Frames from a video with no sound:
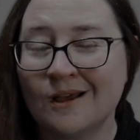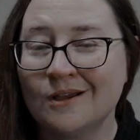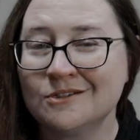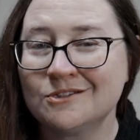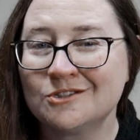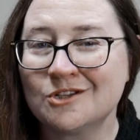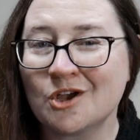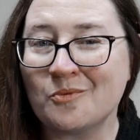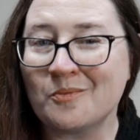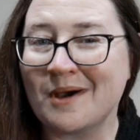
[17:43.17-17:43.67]

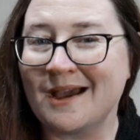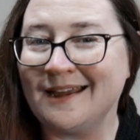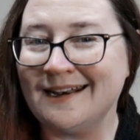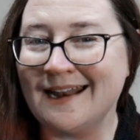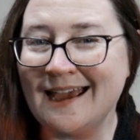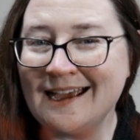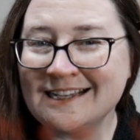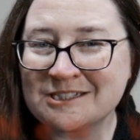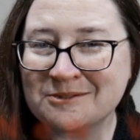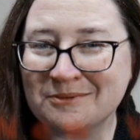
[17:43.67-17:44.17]
So my
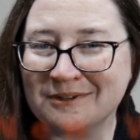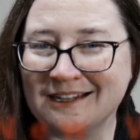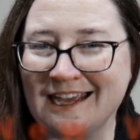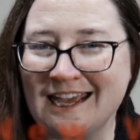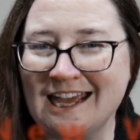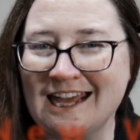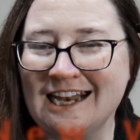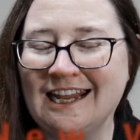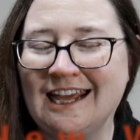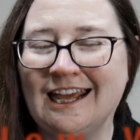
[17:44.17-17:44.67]
next
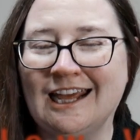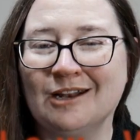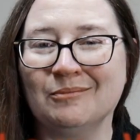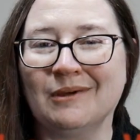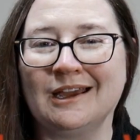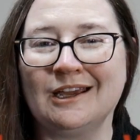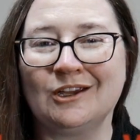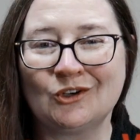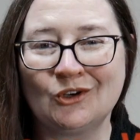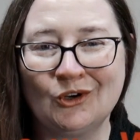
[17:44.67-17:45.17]
plan and
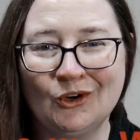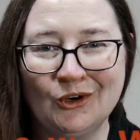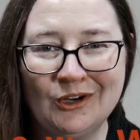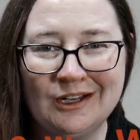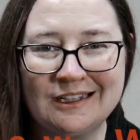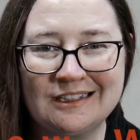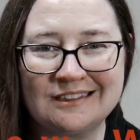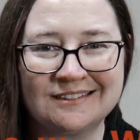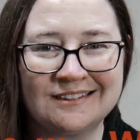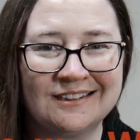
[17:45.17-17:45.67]
my
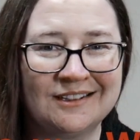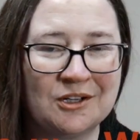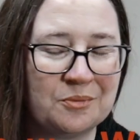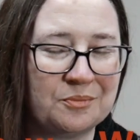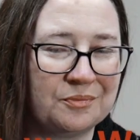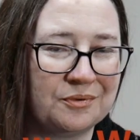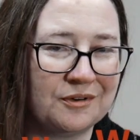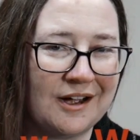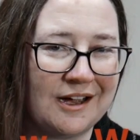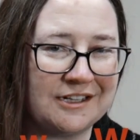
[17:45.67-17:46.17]
current
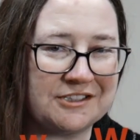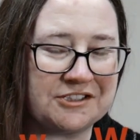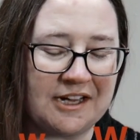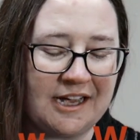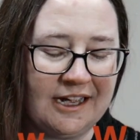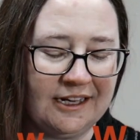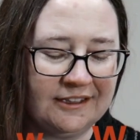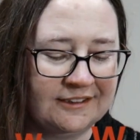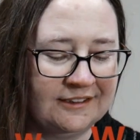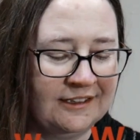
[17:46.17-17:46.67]

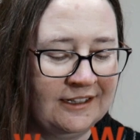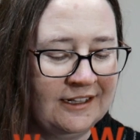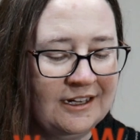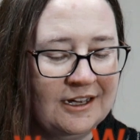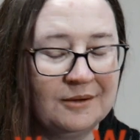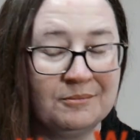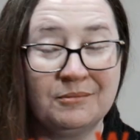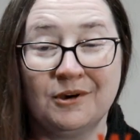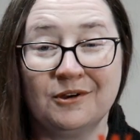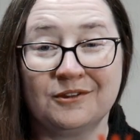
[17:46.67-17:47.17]
project,
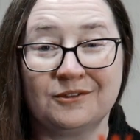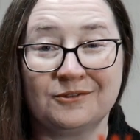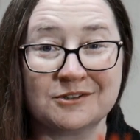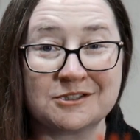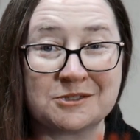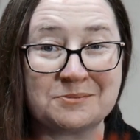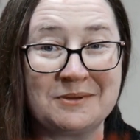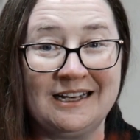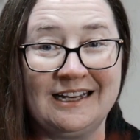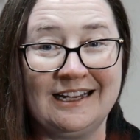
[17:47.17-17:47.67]
both for
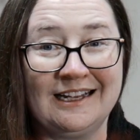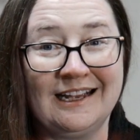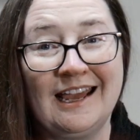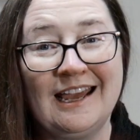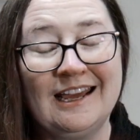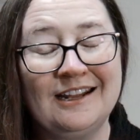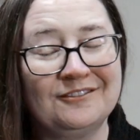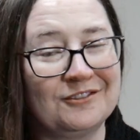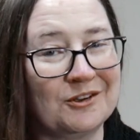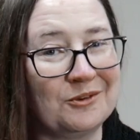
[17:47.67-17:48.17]
spinning
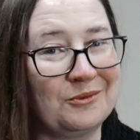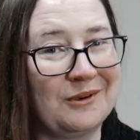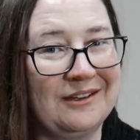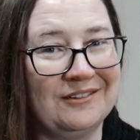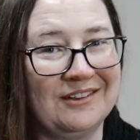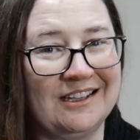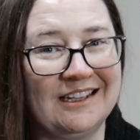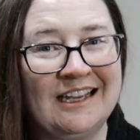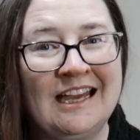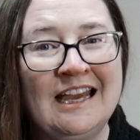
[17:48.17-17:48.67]
and for
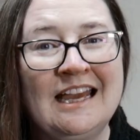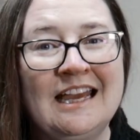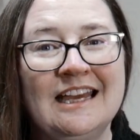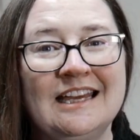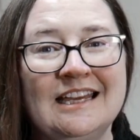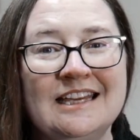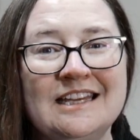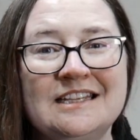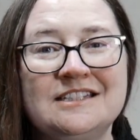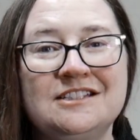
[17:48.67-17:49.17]
weaving,
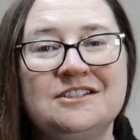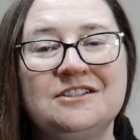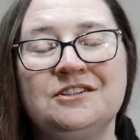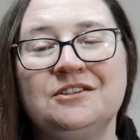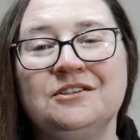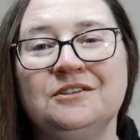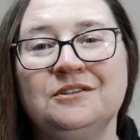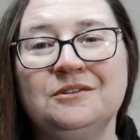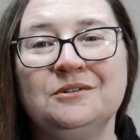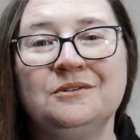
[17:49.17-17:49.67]
is
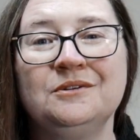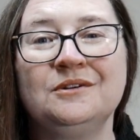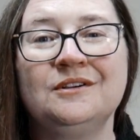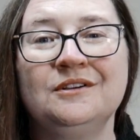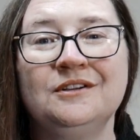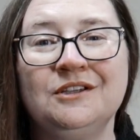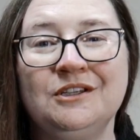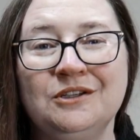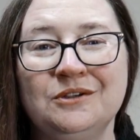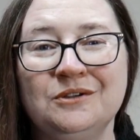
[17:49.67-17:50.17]
to
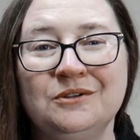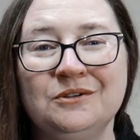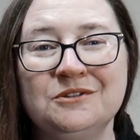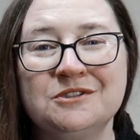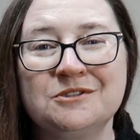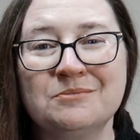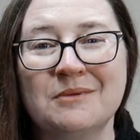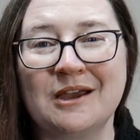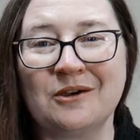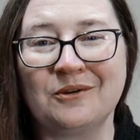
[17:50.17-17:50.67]

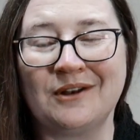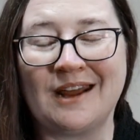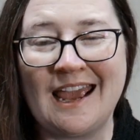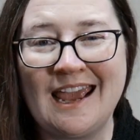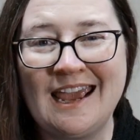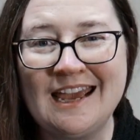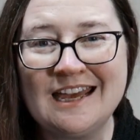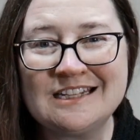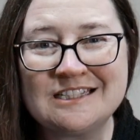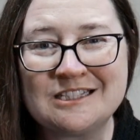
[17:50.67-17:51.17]
use my own
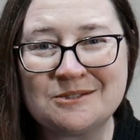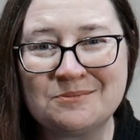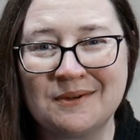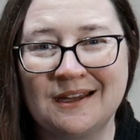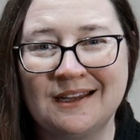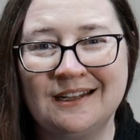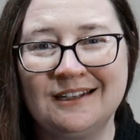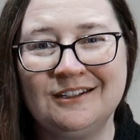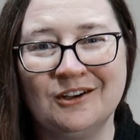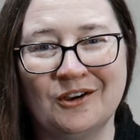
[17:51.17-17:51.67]
hand
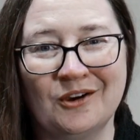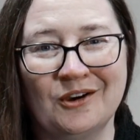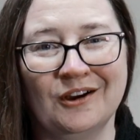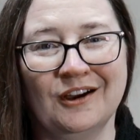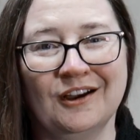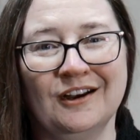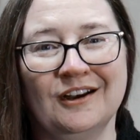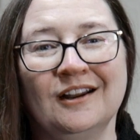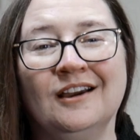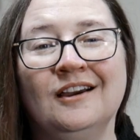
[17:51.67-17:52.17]
spun
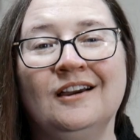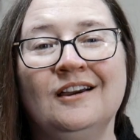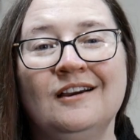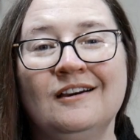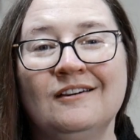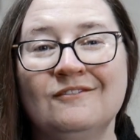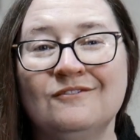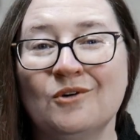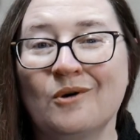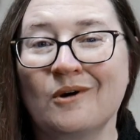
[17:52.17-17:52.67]
yarn
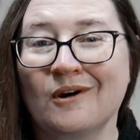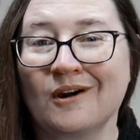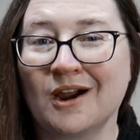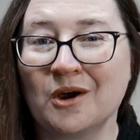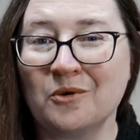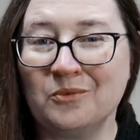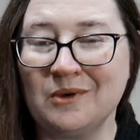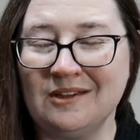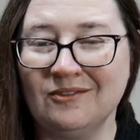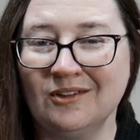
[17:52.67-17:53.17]
for
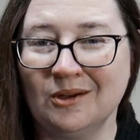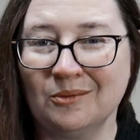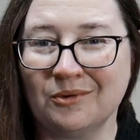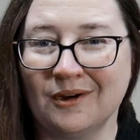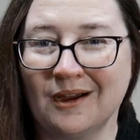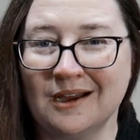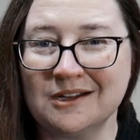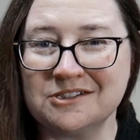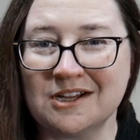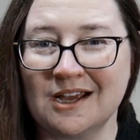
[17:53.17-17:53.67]
a weaving
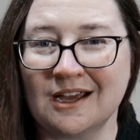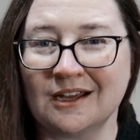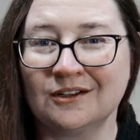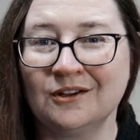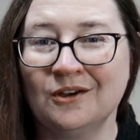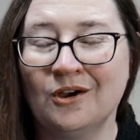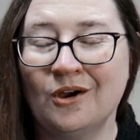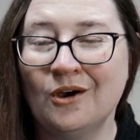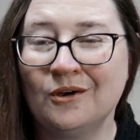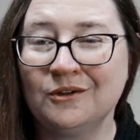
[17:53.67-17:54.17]
project
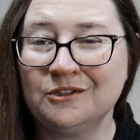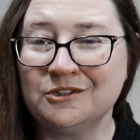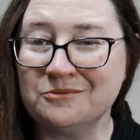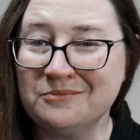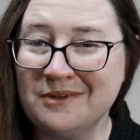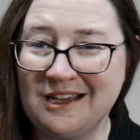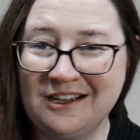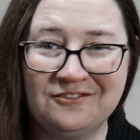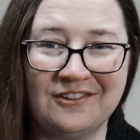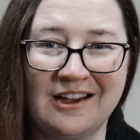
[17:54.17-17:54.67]
to
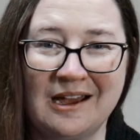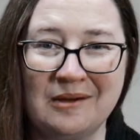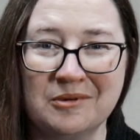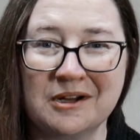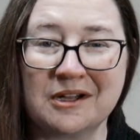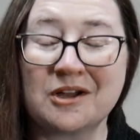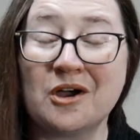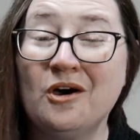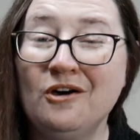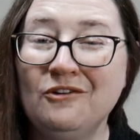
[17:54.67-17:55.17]
make
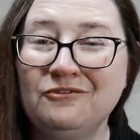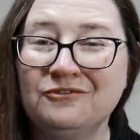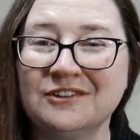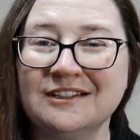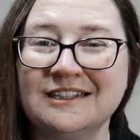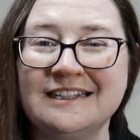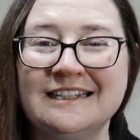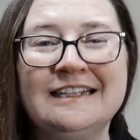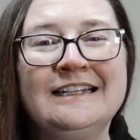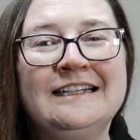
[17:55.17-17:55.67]
fabric,
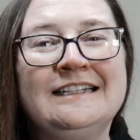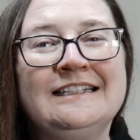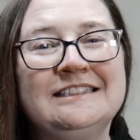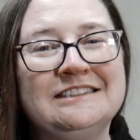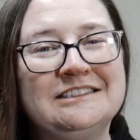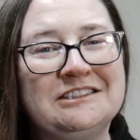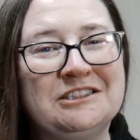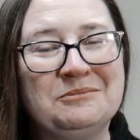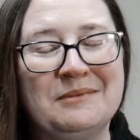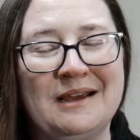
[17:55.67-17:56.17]
hopefully
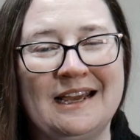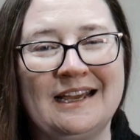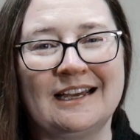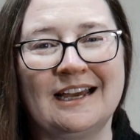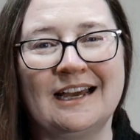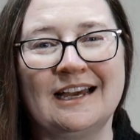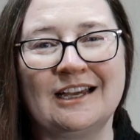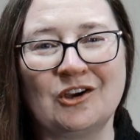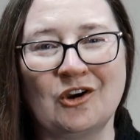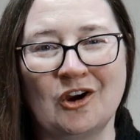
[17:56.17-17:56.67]
to make
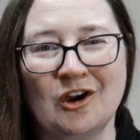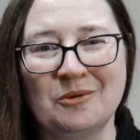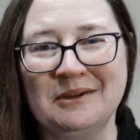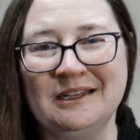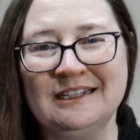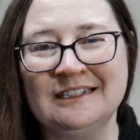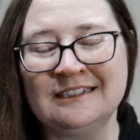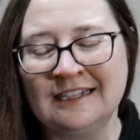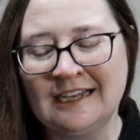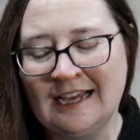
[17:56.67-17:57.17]
a
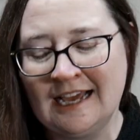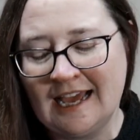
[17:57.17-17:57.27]
garment.